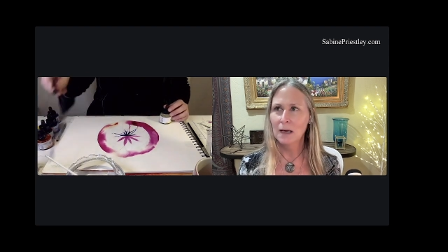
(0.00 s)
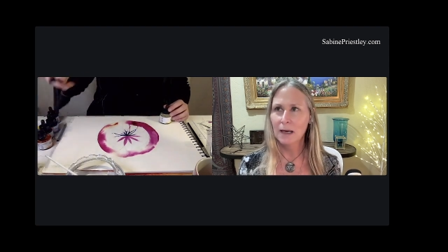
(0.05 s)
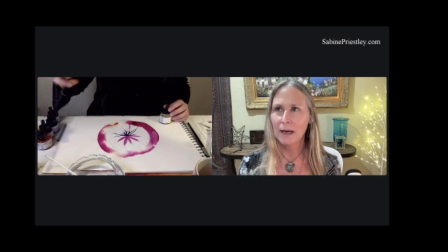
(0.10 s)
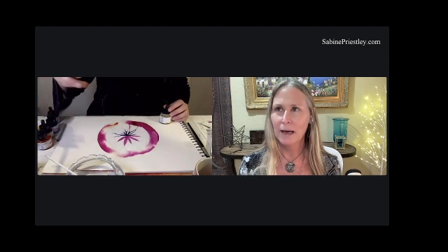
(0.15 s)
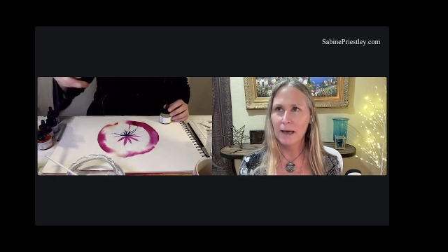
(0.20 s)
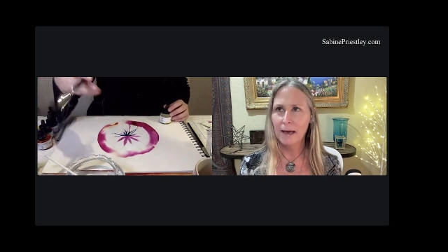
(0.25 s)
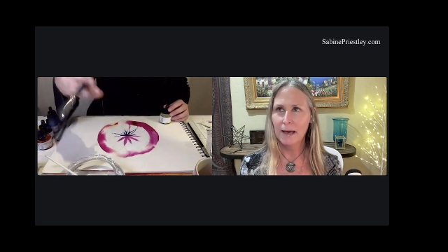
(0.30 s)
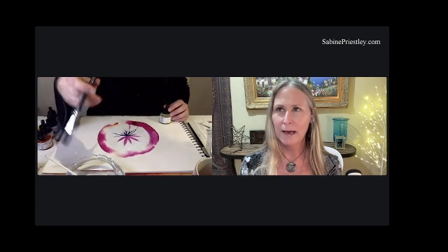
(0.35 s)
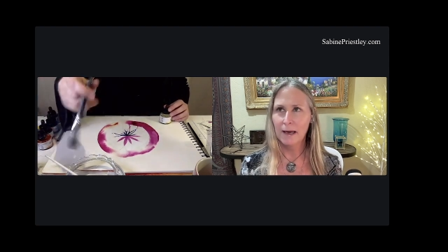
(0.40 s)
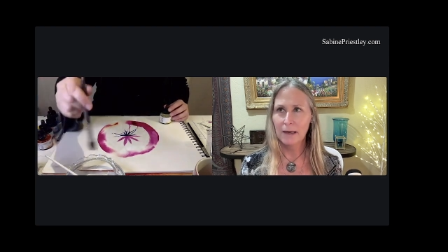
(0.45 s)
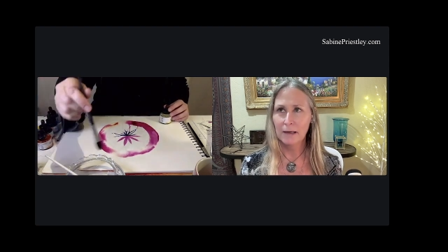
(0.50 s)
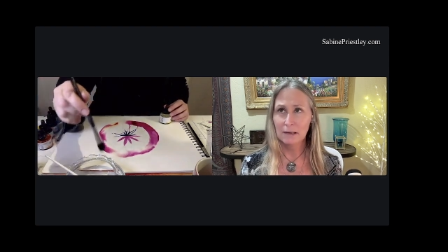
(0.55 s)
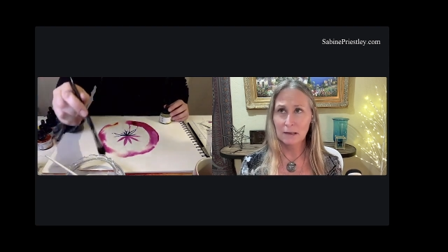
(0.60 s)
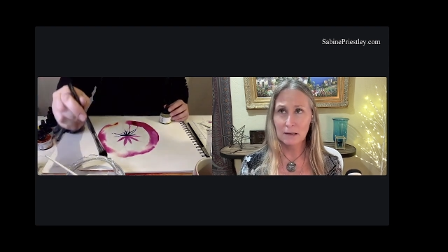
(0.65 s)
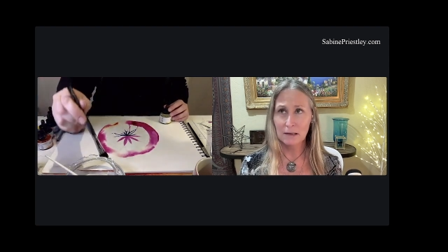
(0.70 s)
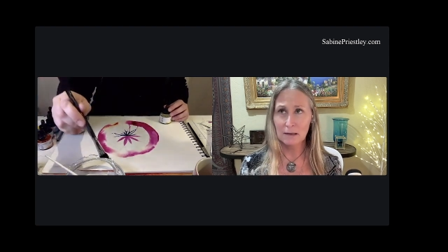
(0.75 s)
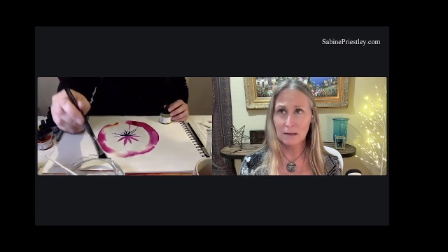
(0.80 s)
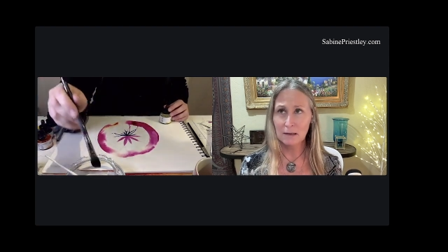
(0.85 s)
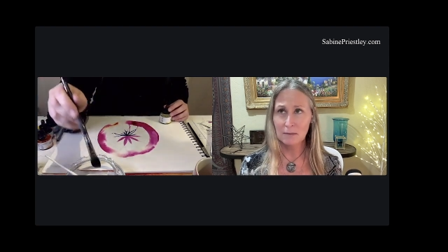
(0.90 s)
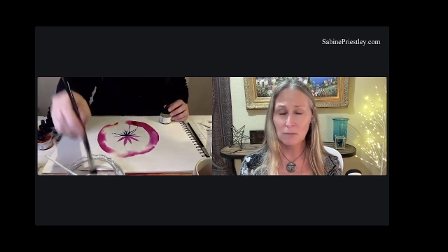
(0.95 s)
And
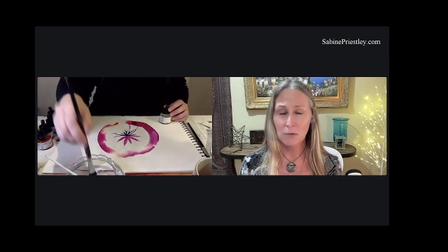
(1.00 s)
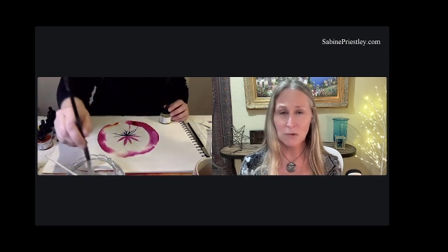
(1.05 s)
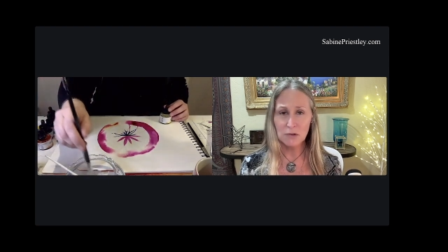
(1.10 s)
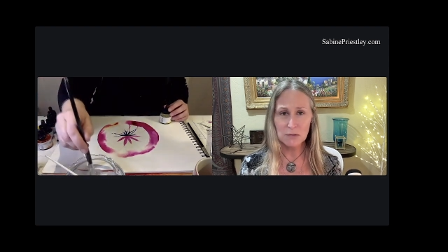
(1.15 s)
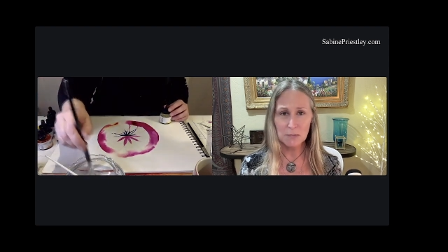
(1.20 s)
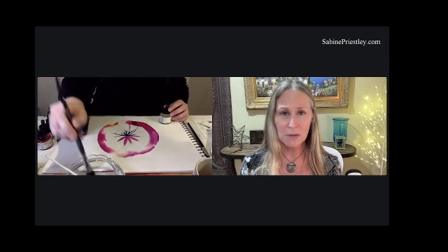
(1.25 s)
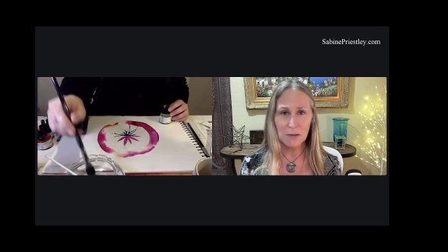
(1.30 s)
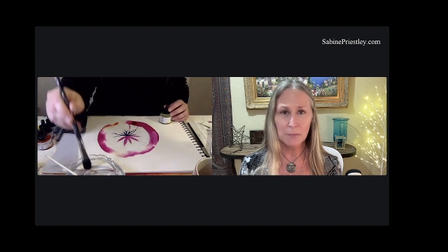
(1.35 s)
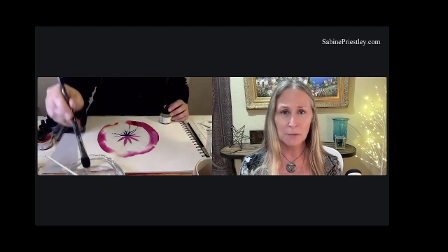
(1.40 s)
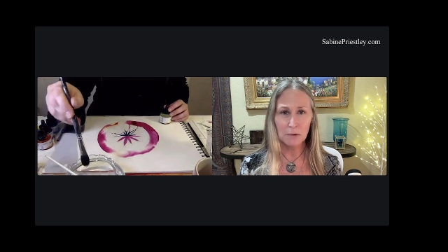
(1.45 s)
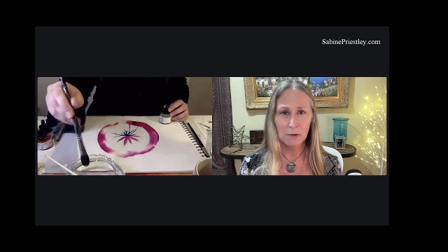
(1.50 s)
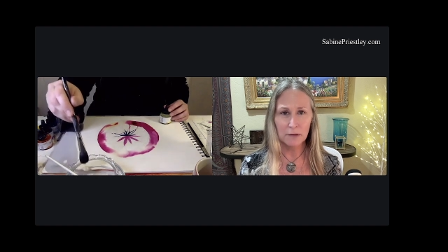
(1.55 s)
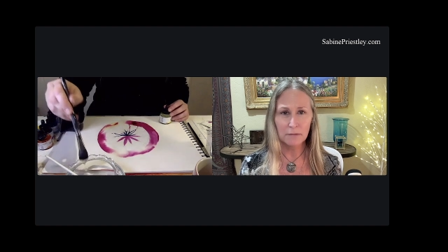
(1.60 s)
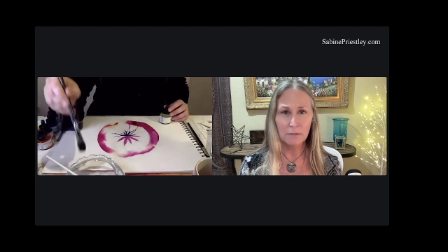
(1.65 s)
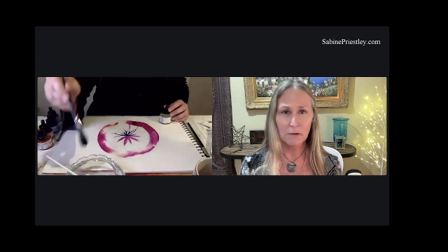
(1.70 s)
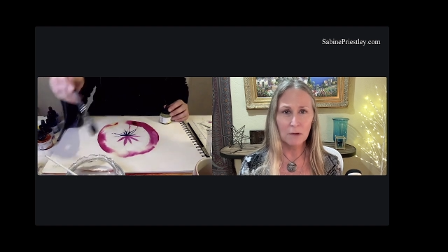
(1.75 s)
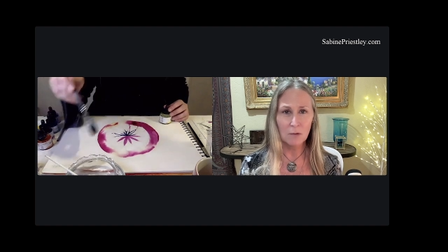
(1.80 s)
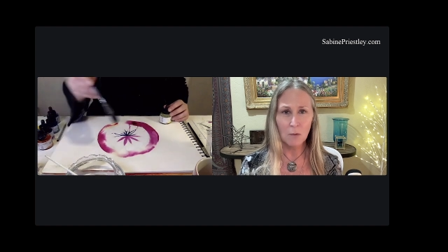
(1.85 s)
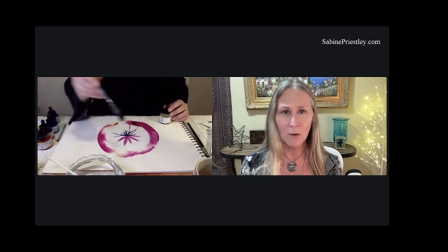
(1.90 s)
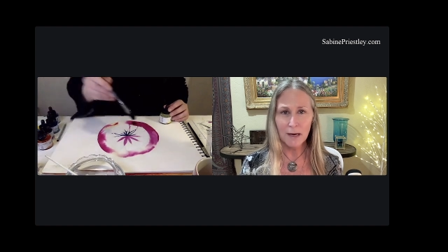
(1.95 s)
most people live
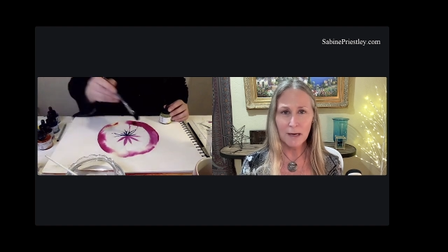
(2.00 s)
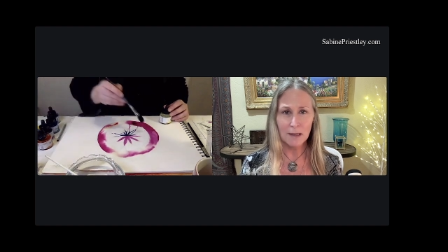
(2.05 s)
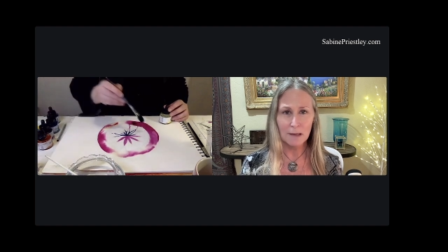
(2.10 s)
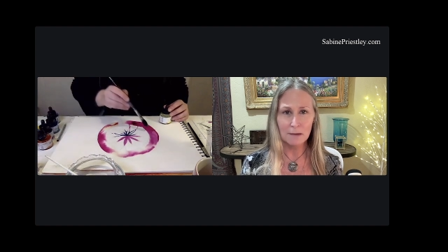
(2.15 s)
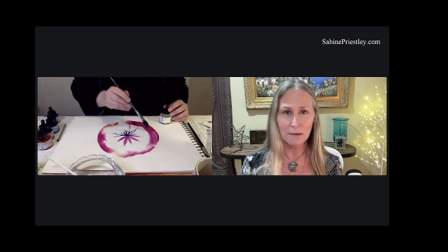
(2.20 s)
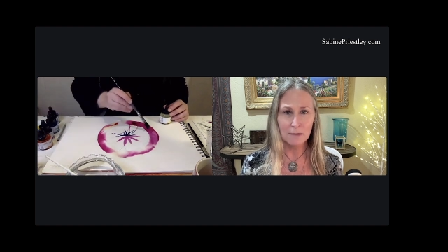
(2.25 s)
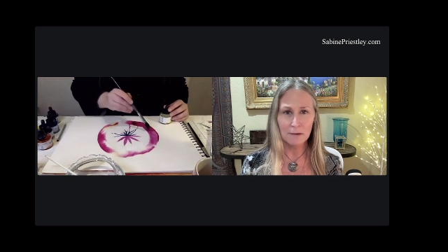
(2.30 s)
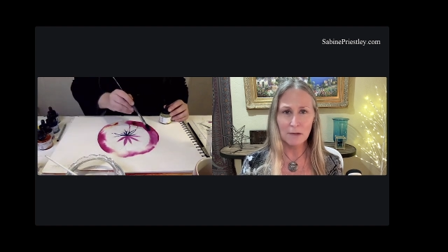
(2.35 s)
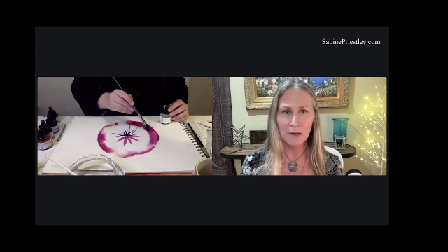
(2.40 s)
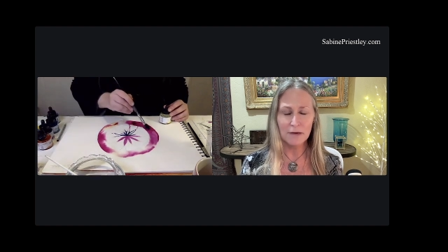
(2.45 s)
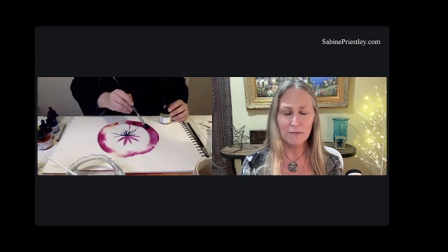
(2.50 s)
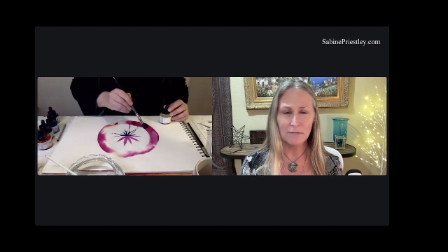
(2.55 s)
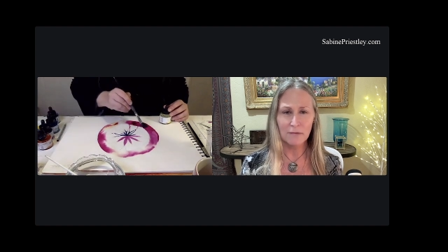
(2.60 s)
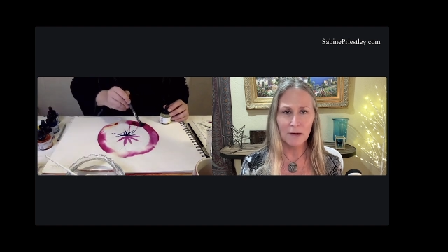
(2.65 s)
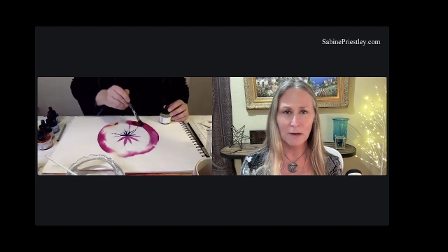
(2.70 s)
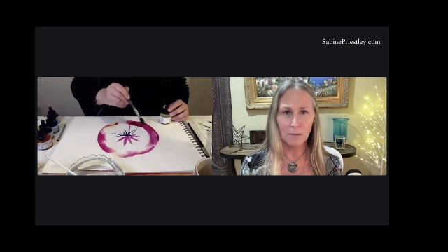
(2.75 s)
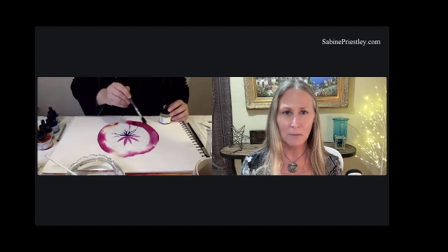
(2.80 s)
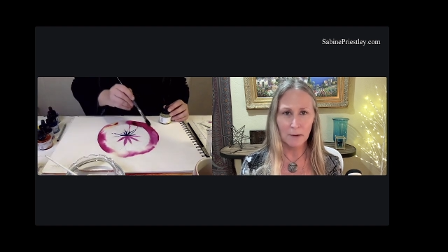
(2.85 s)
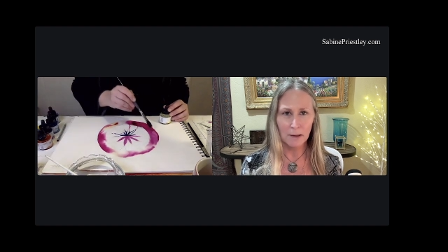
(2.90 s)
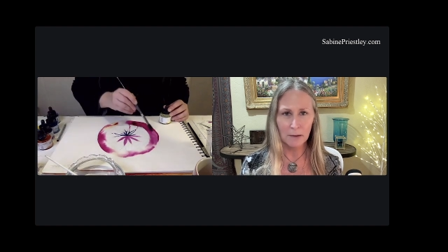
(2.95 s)
their life that
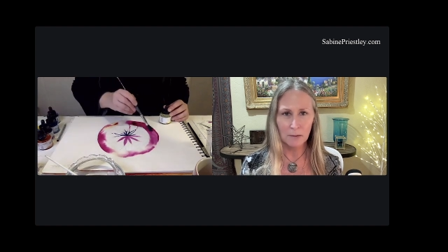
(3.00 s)
way.